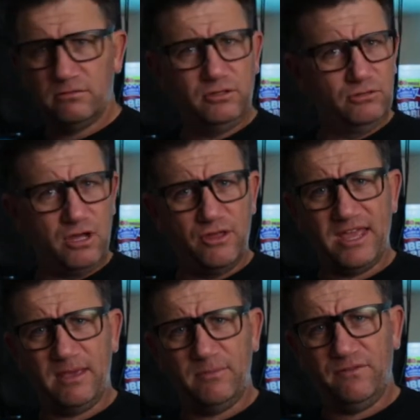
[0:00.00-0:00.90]
you'll know
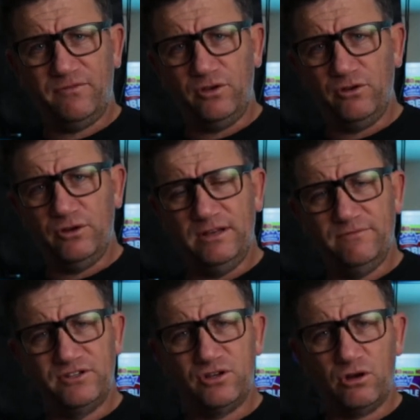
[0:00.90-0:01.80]
them if you're in
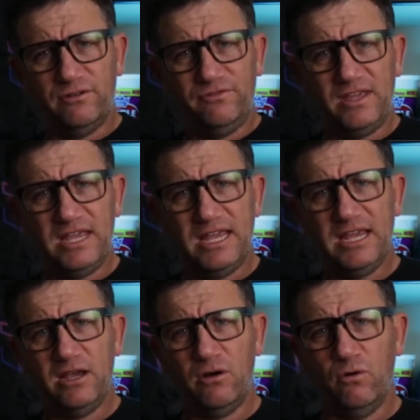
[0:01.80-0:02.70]

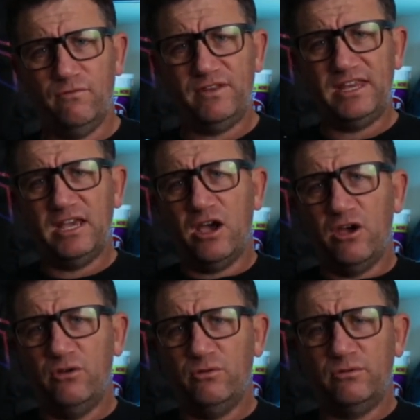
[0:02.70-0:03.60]
photography or video.